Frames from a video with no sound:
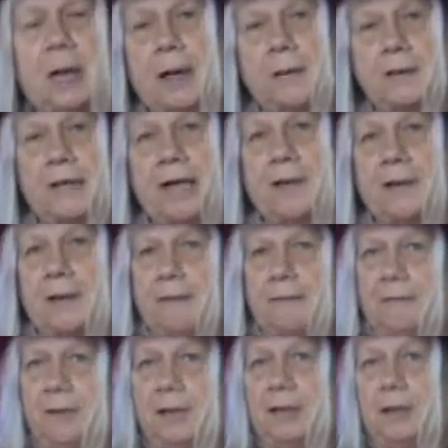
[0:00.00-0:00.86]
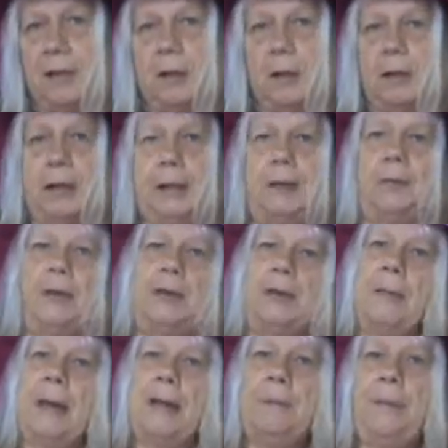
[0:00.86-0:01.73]
I was out there very early
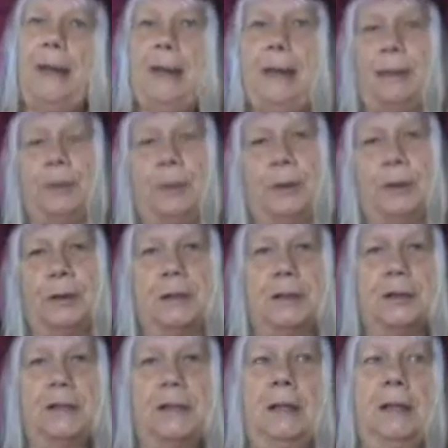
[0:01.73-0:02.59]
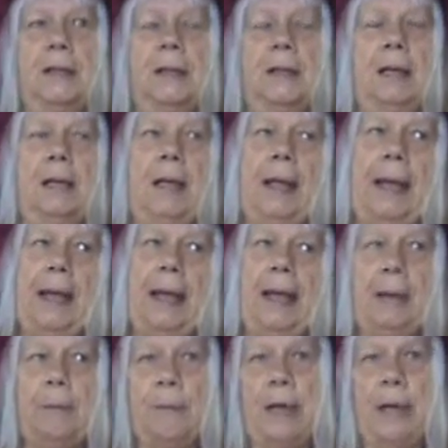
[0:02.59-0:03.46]
with my papers
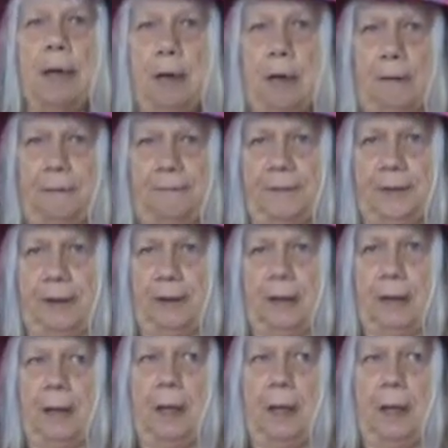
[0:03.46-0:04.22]
and my coffee.